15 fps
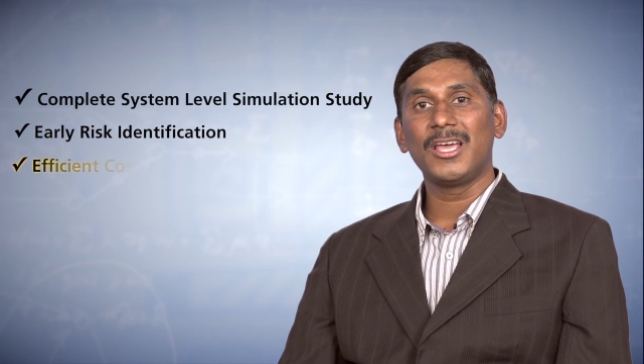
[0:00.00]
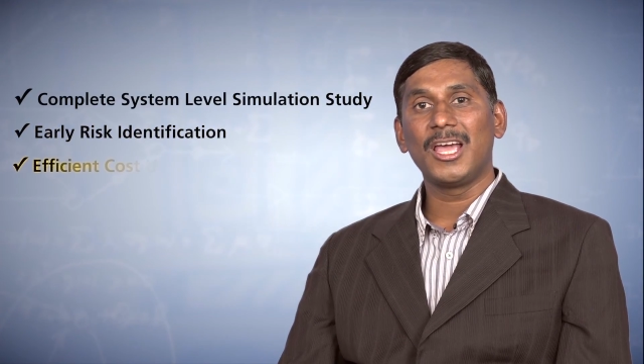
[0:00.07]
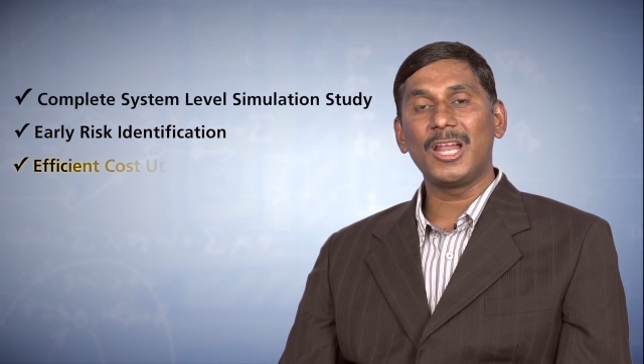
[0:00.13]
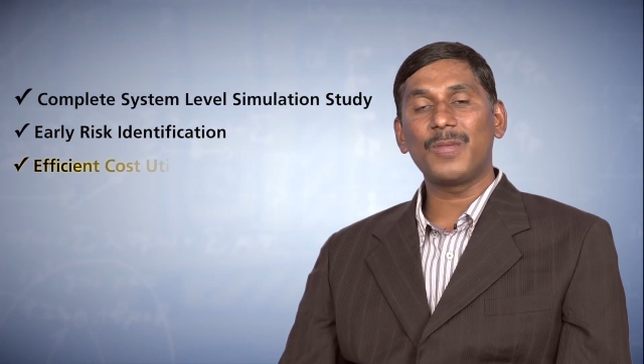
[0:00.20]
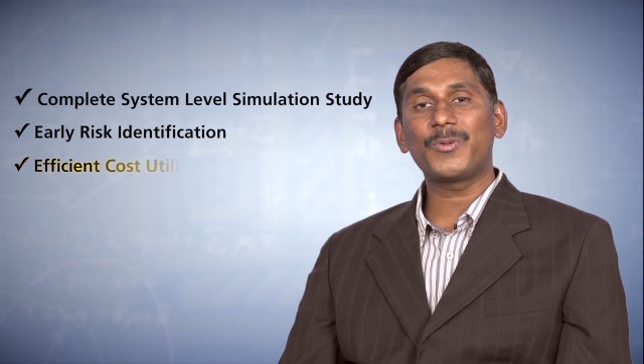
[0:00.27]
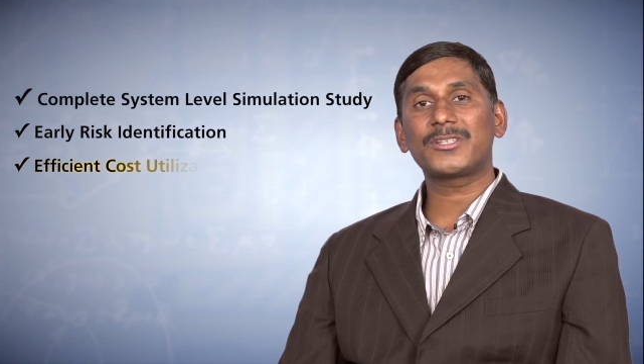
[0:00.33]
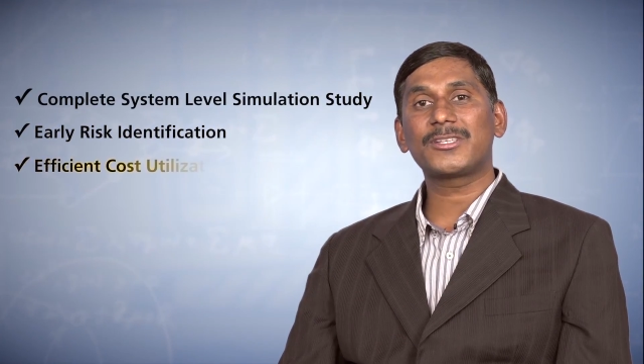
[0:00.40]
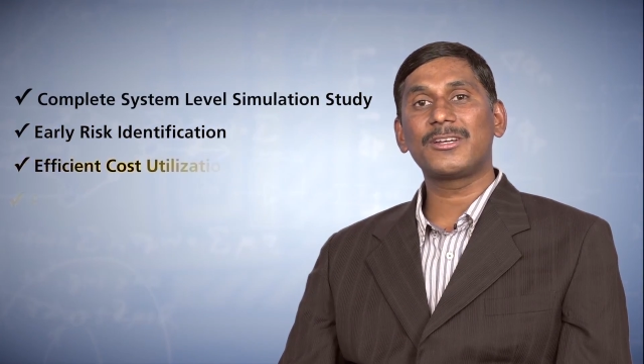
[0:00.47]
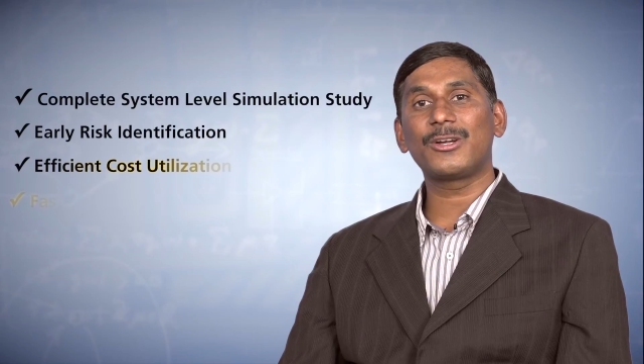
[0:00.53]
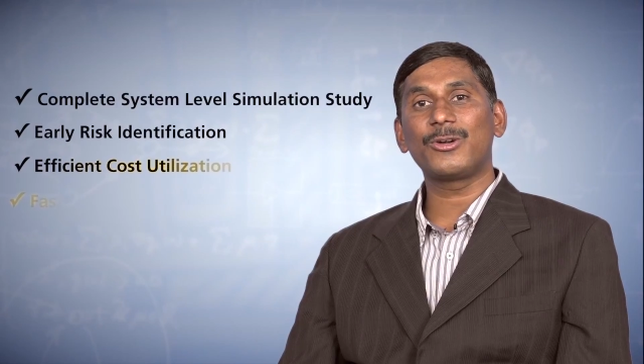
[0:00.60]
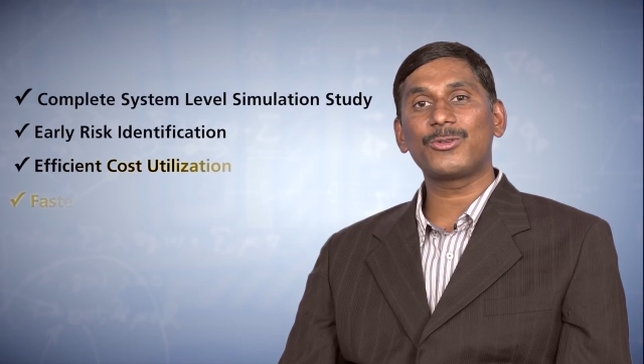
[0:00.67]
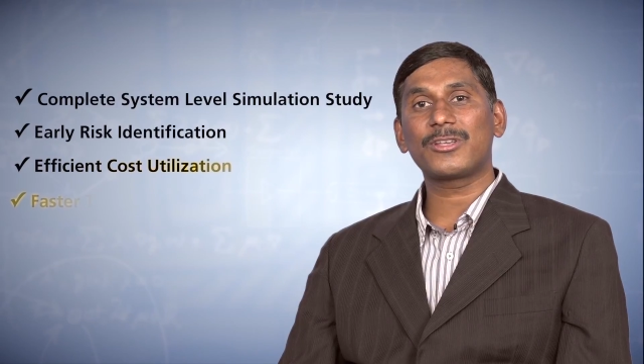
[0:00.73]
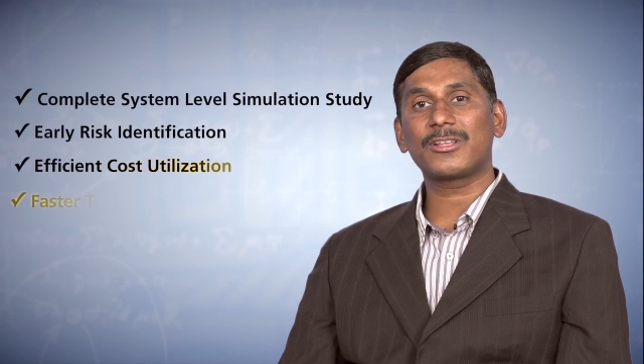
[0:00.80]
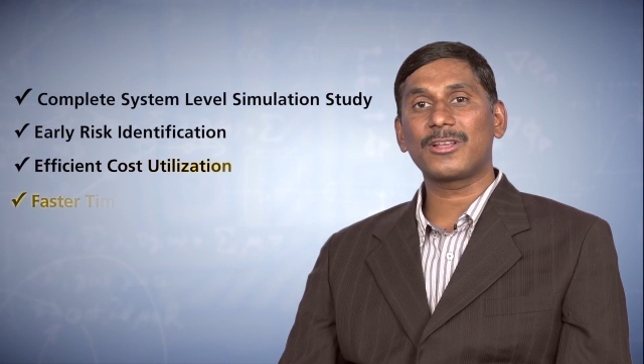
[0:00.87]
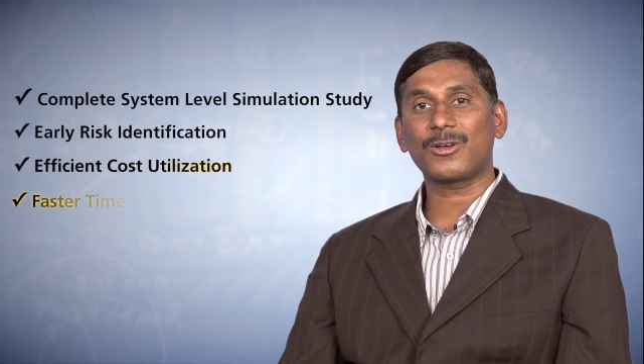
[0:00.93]
help us in
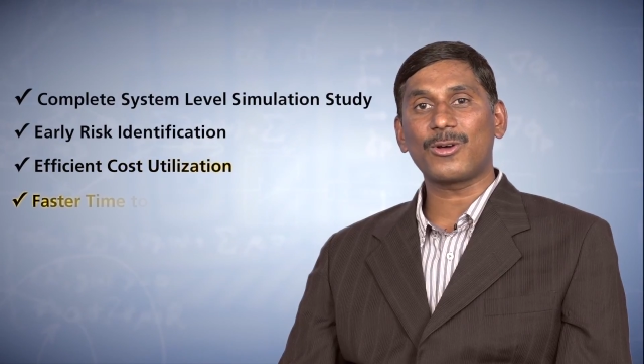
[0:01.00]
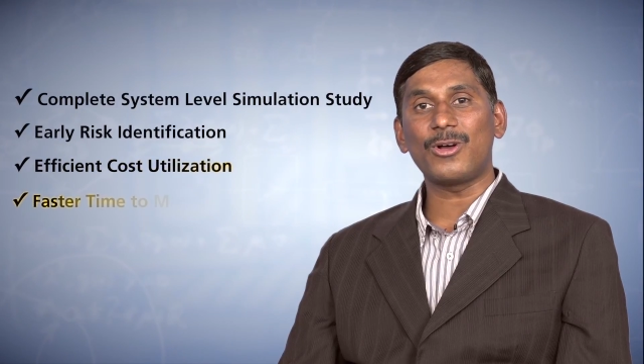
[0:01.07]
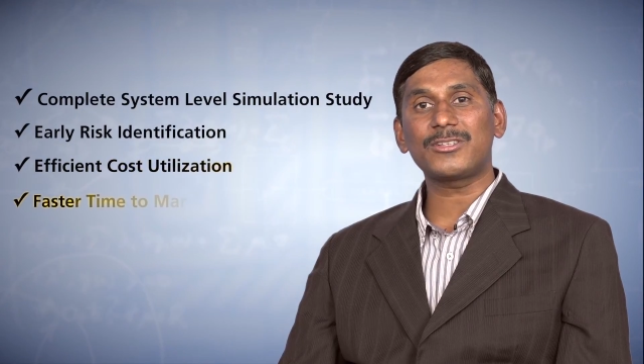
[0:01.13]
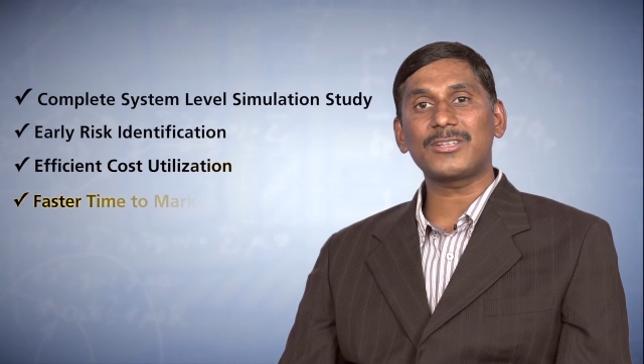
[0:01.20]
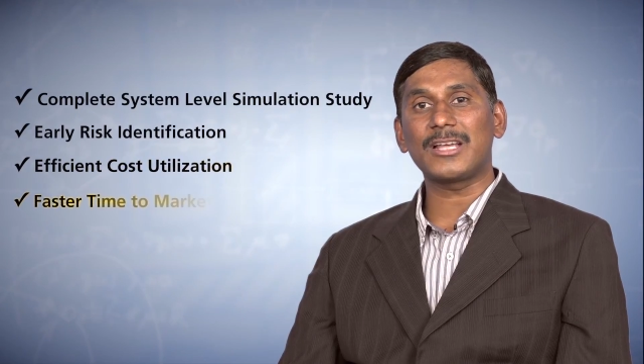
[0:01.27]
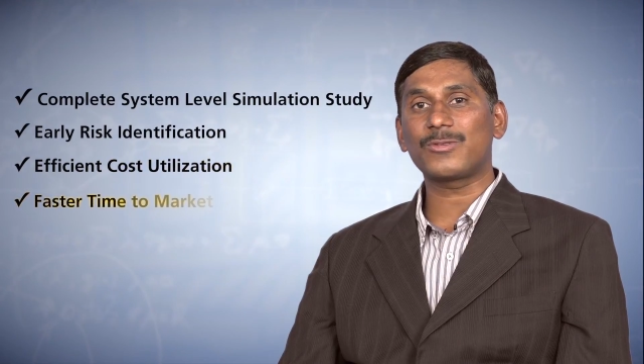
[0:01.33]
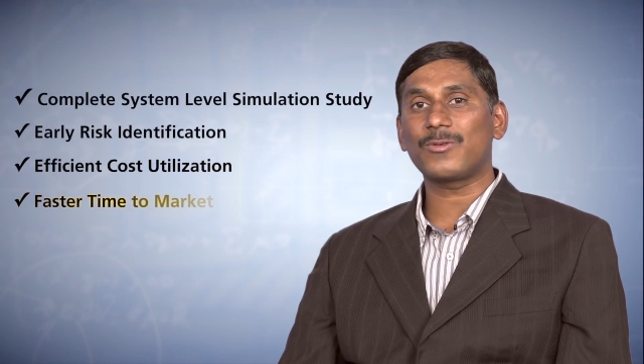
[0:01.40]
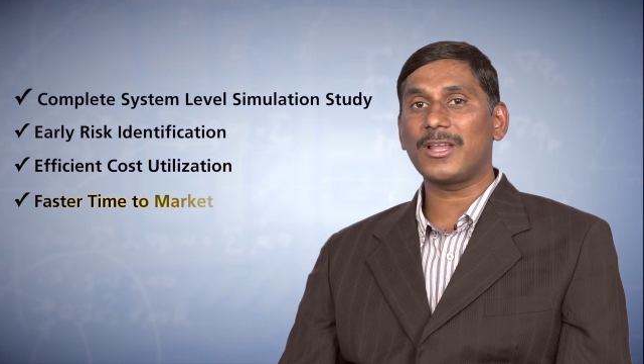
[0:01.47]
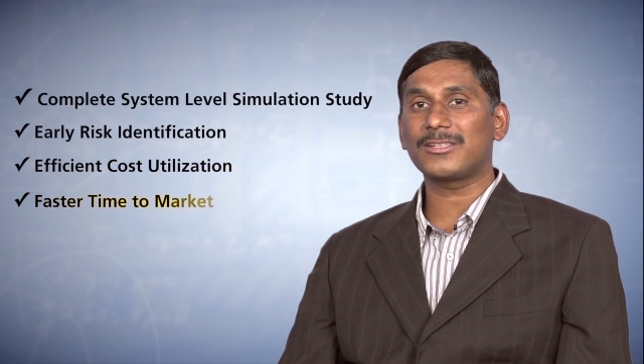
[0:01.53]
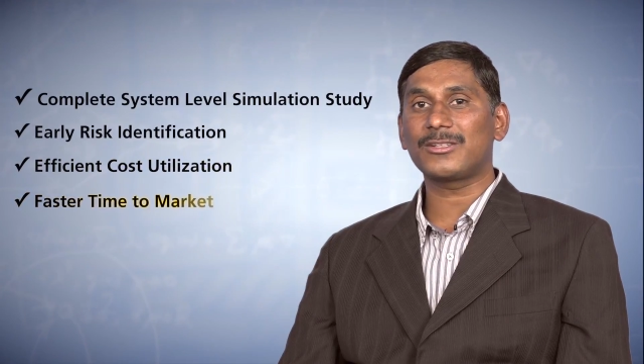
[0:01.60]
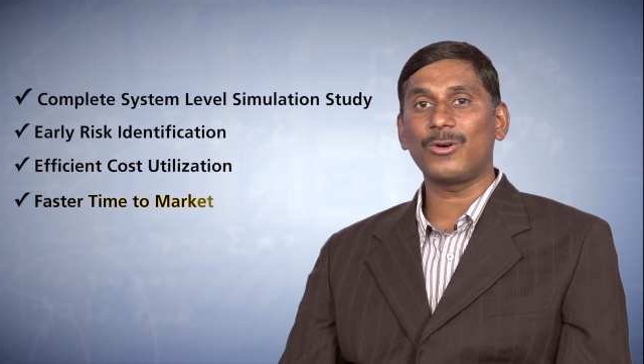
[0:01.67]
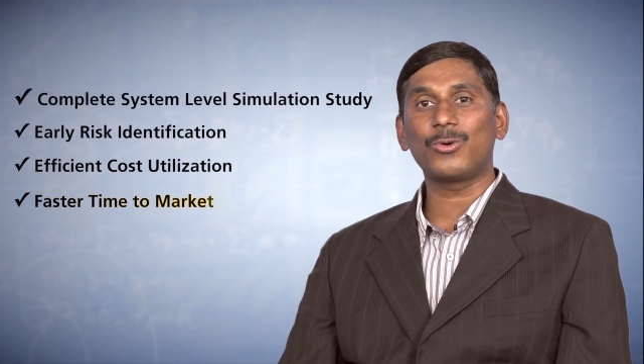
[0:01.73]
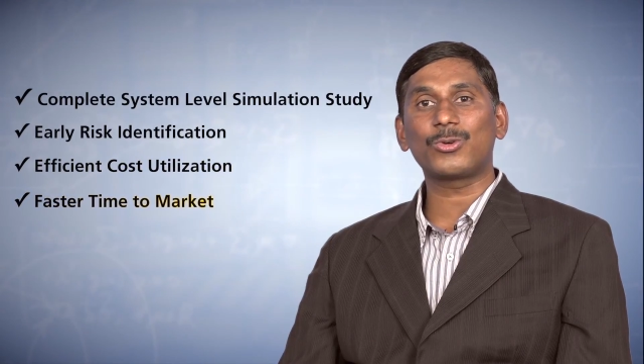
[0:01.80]
reducing the cost as well as the